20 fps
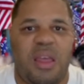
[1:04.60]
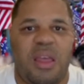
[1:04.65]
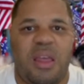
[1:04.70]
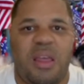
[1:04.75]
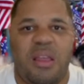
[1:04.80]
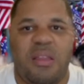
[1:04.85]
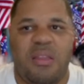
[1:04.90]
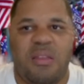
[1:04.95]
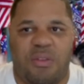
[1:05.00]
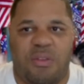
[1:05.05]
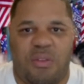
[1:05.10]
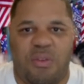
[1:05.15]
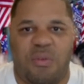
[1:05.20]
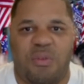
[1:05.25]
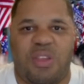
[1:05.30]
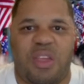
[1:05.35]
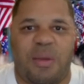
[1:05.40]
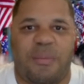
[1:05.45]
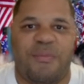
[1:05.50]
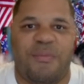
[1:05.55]
to do
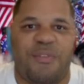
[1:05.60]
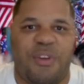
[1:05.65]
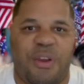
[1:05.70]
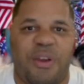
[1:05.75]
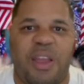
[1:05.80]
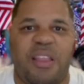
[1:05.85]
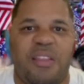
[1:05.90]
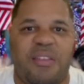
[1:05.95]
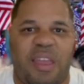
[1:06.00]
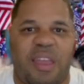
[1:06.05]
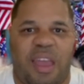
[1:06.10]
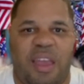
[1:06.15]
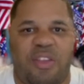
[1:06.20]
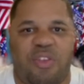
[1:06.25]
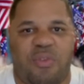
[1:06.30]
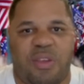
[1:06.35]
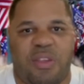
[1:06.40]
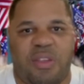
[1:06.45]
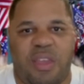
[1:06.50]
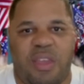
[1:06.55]
some very
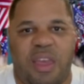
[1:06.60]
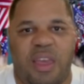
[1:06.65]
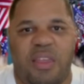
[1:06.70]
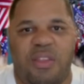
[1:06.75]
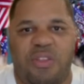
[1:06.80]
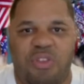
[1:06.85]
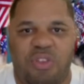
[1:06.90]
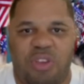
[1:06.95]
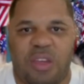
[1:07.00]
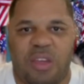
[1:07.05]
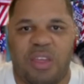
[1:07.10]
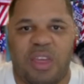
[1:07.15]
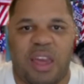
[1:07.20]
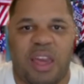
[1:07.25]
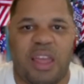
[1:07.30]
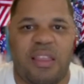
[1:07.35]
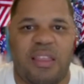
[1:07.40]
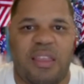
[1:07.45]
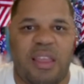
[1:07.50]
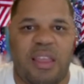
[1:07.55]
dangerous things, just like it
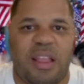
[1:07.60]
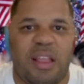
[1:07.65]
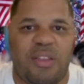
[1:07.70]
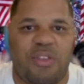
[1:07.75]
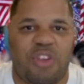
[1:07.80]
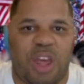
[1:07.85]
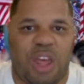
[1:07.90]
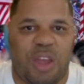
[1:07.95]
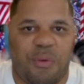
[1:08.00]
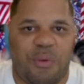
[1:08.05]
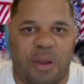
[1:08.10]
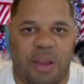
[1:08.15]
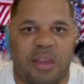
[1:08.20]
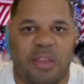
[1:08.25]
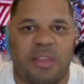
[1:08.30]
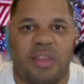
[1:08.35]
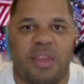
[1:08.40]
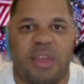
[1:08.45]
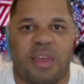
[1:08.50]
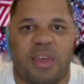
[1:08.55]
did on January
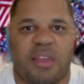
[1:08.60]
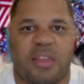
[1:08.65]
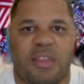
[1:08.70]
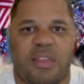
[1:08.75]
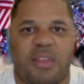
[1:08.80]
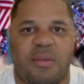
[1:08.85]
6th.